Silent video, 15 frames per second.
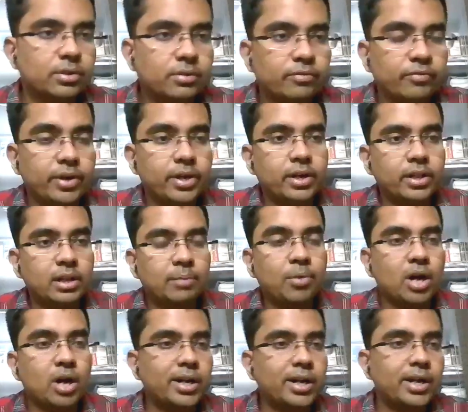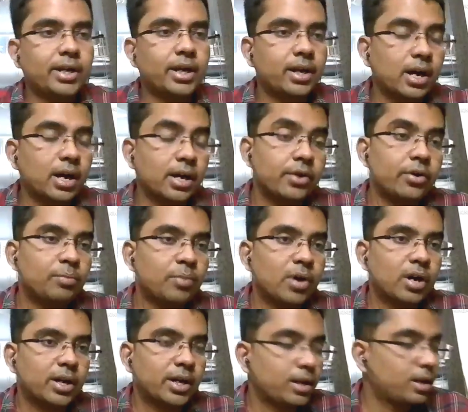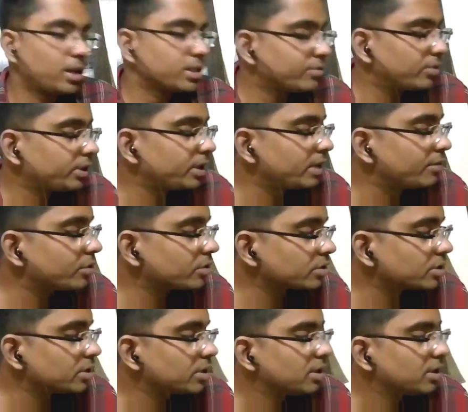wherein the aggrieved party can ask for the divorce.